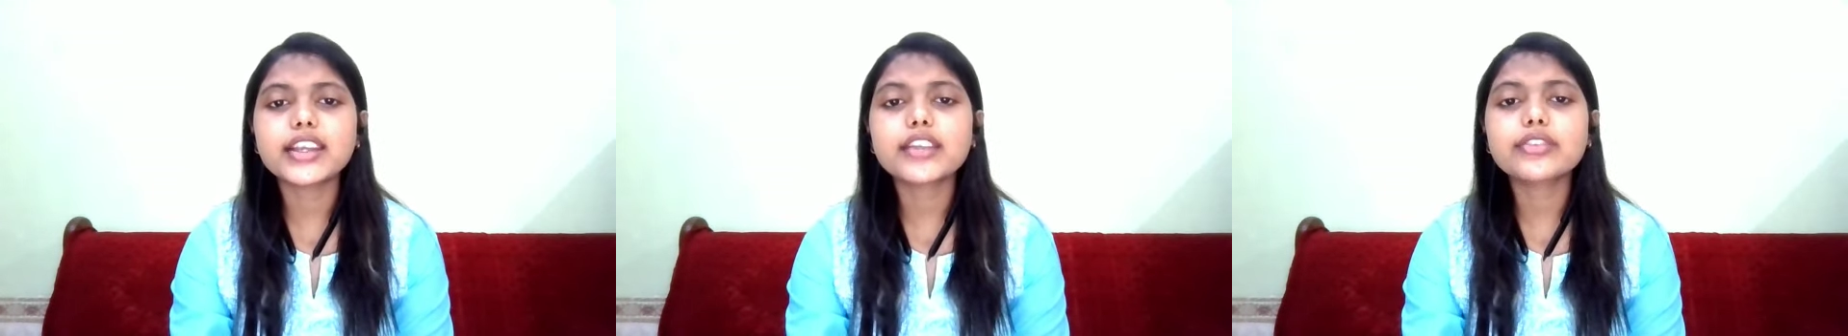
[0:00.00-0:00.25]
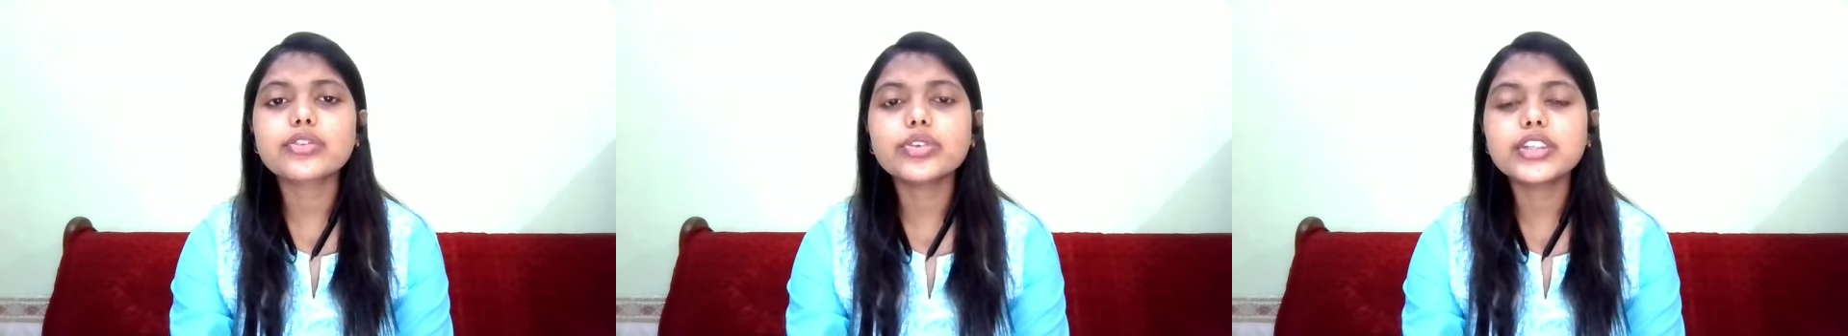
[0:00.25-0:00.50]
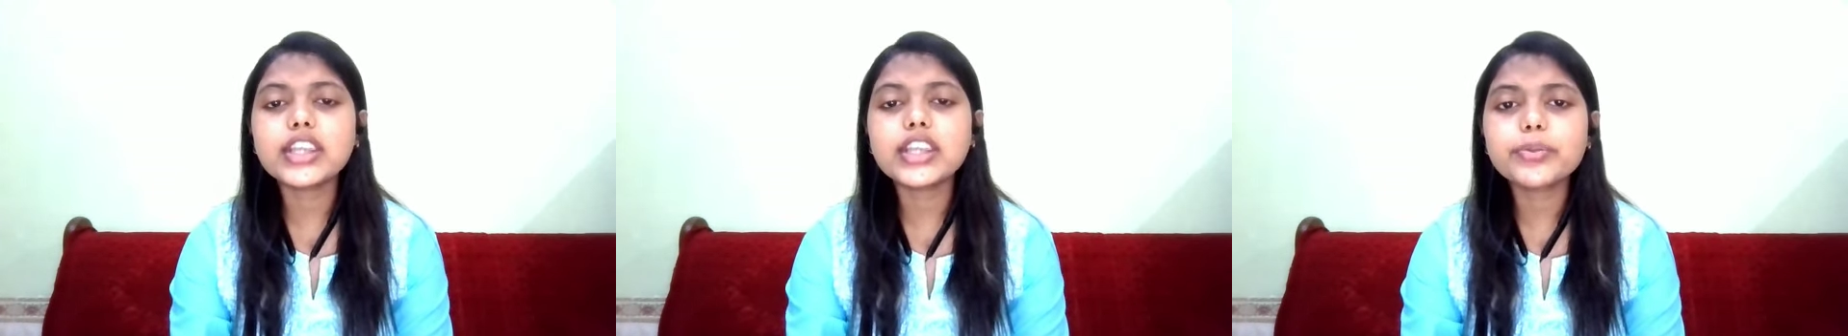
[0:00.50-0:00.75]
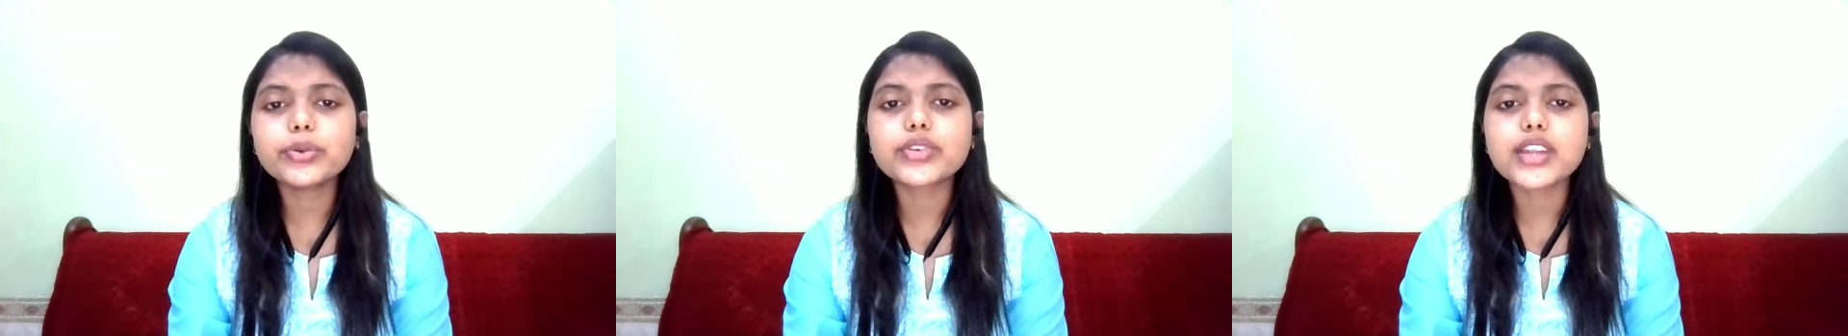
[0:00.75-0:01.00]
are so deep
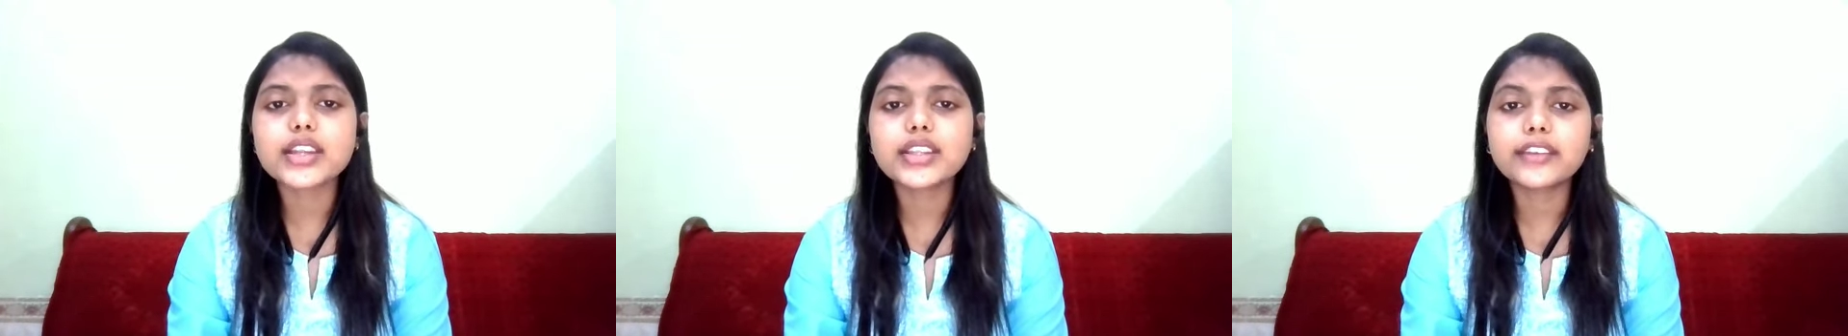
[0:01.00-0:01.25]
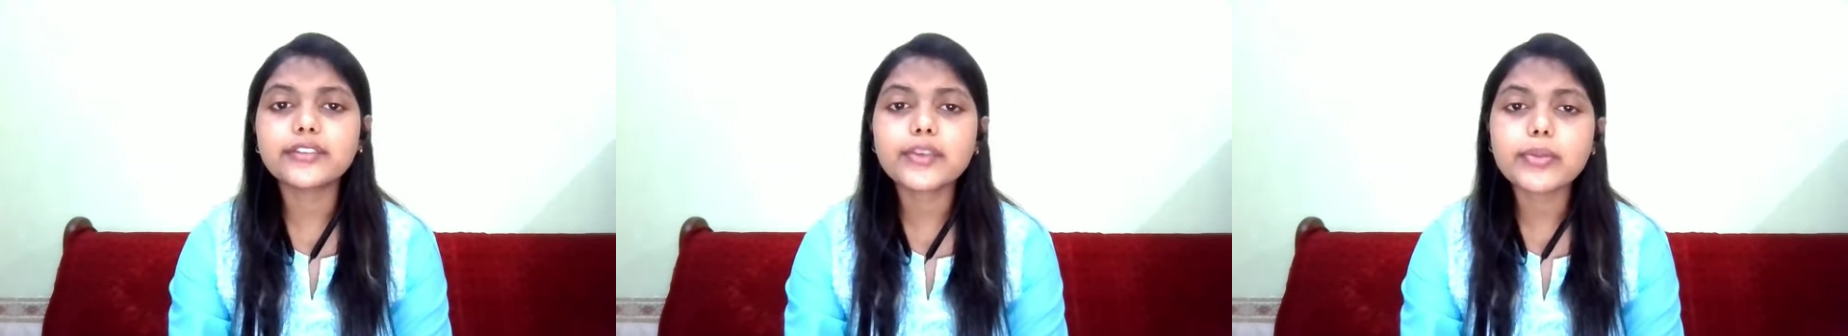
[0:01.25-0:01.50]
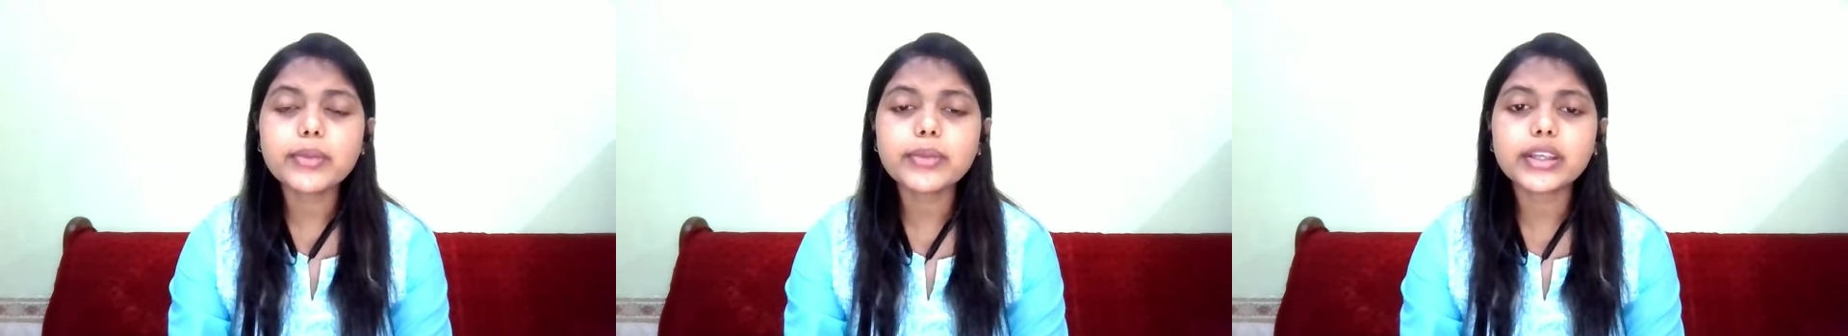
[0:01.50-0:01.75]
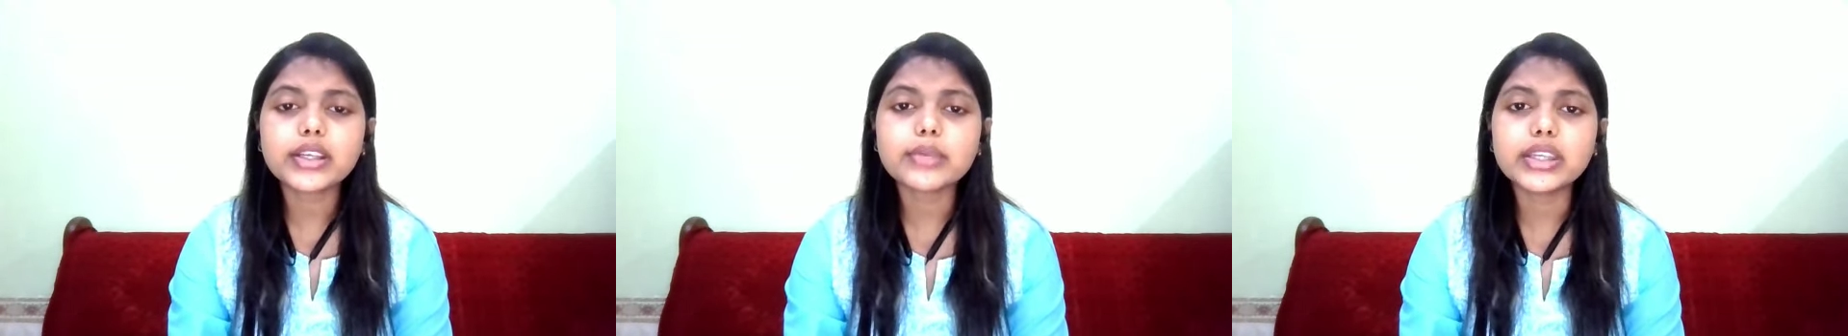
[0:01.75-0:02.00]
rooted that women
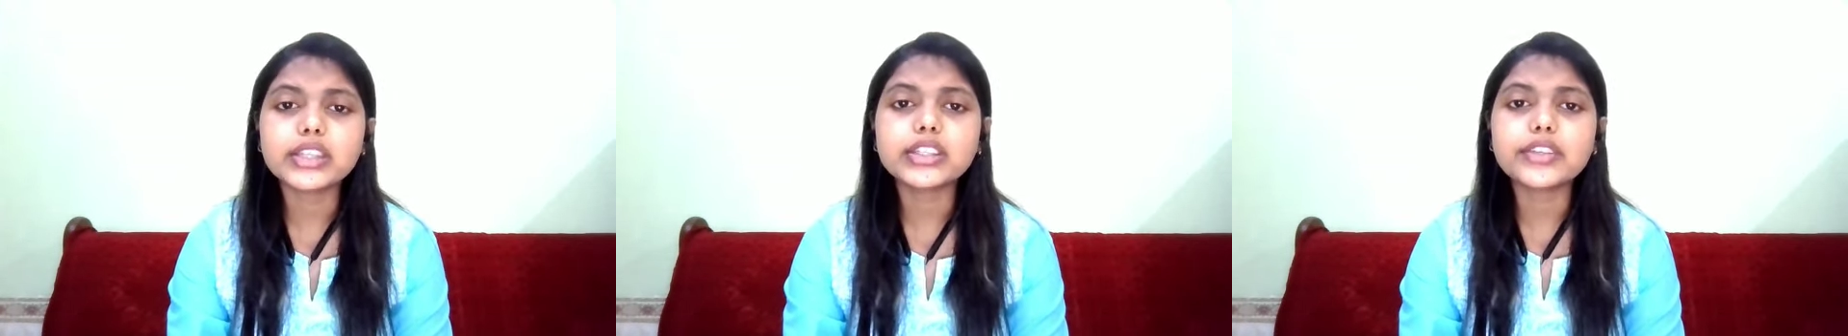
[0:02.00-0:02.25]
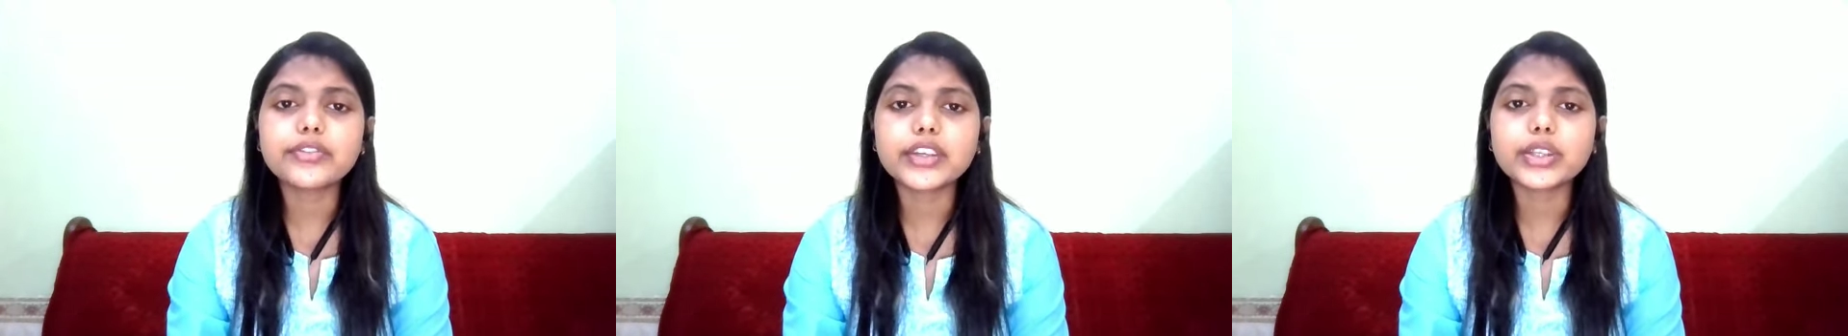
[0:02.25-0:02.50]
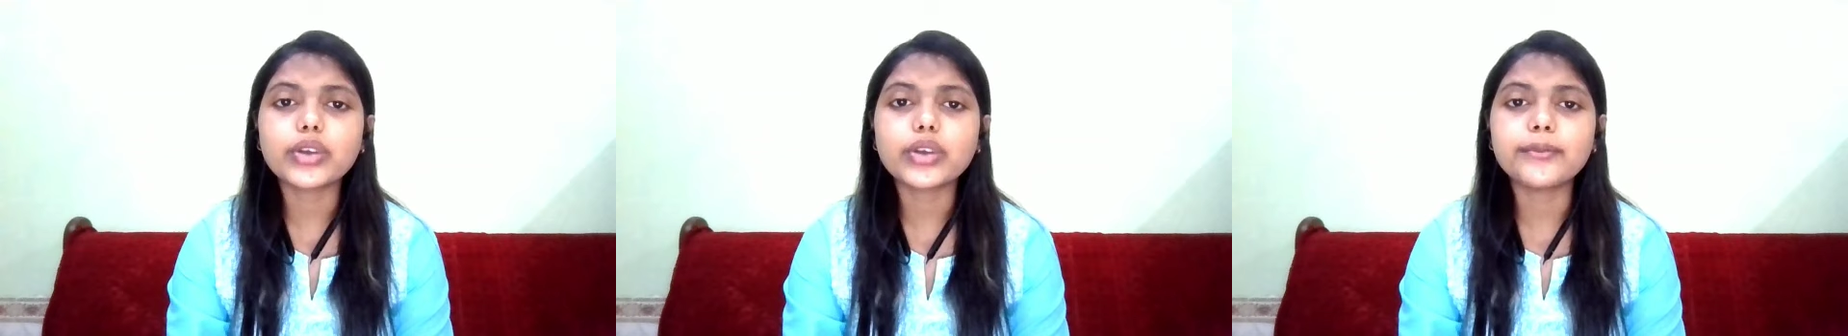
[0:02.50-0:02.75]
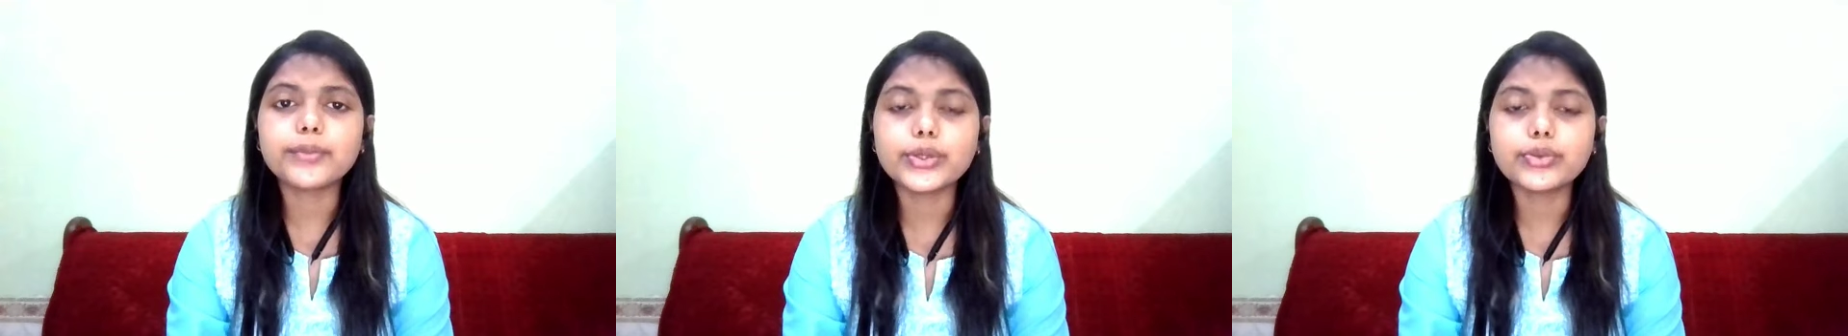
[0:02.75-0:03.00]
become indifferent to
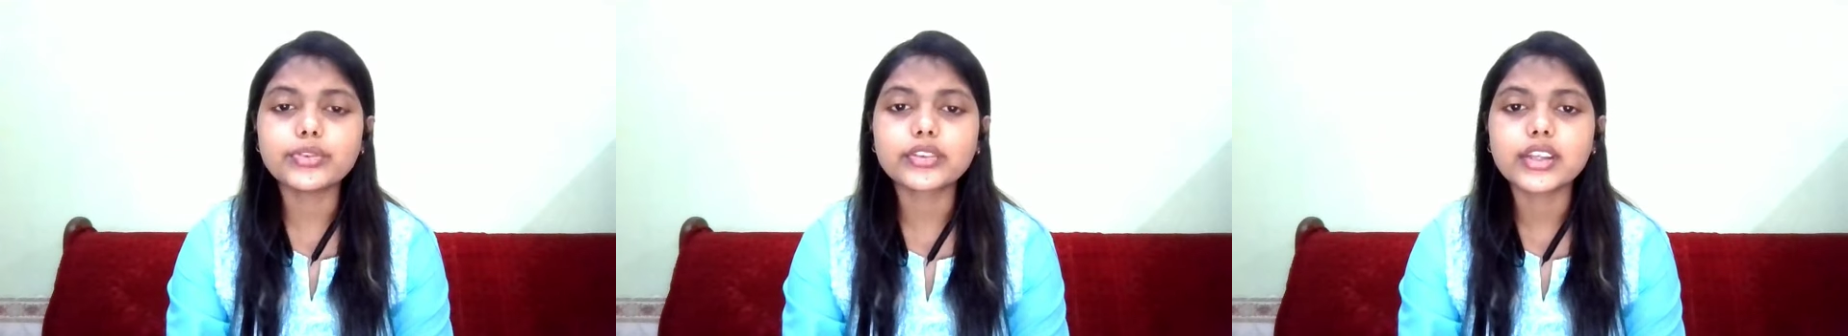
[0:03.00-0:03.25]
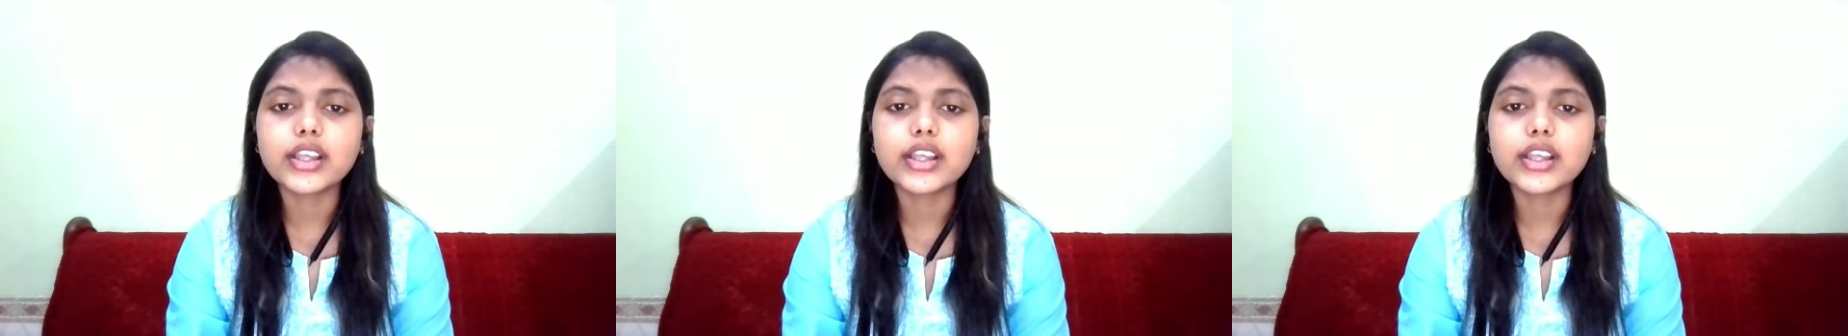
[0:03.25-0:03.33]
abuse.